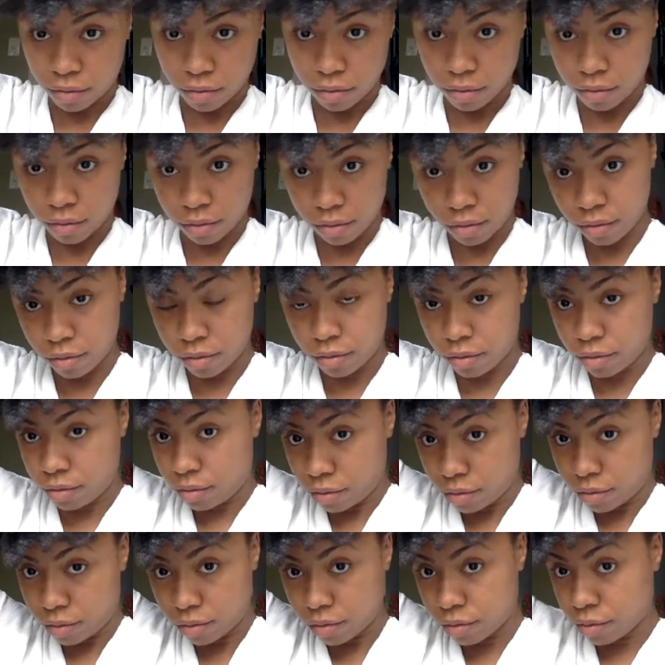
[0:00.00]
Usually I would
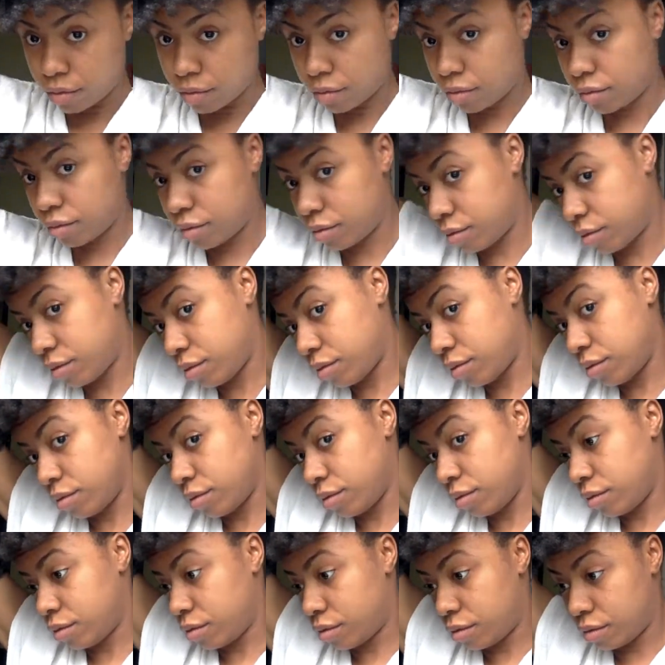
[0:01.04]
use 2 pins, but I was
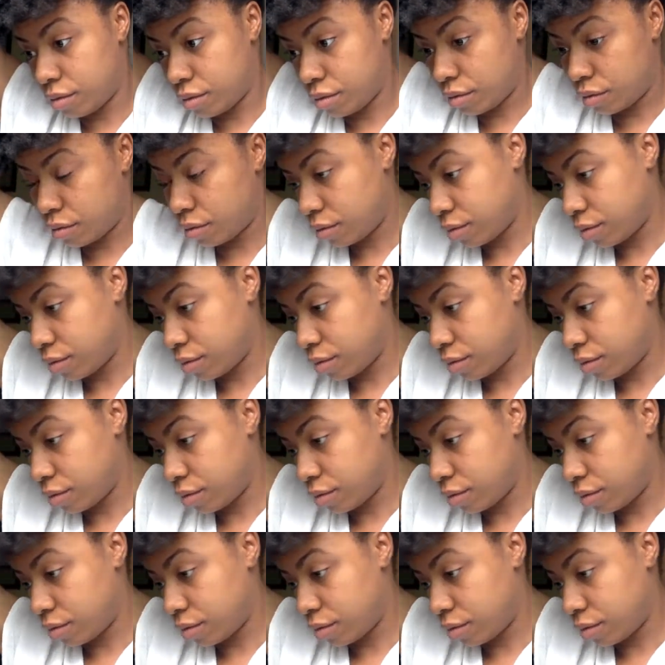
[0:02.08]
just testing